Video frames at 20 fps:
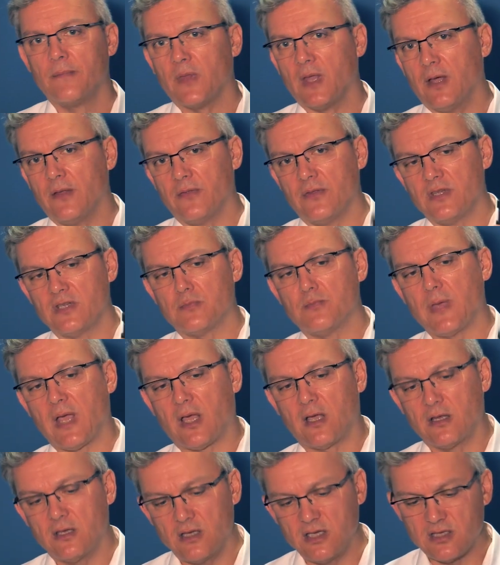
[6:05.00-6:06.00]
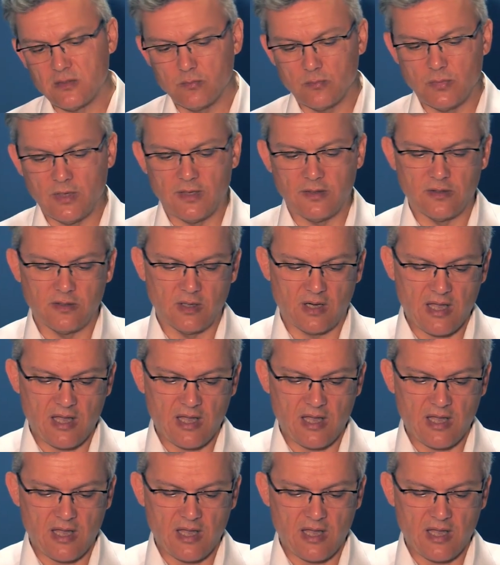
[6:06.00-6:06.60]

And this mechanism and the